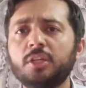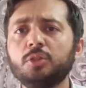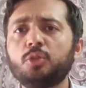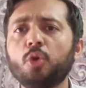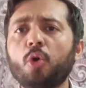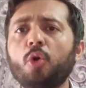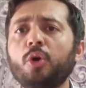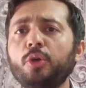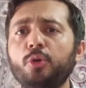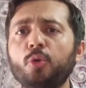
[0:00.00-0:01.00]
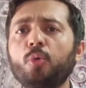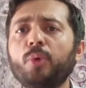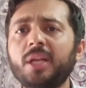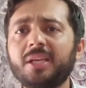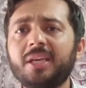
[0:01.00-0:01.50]
So you
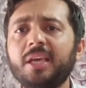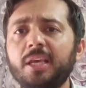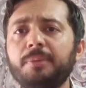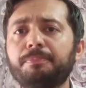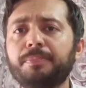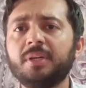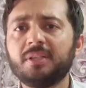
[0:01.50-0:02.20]
will keep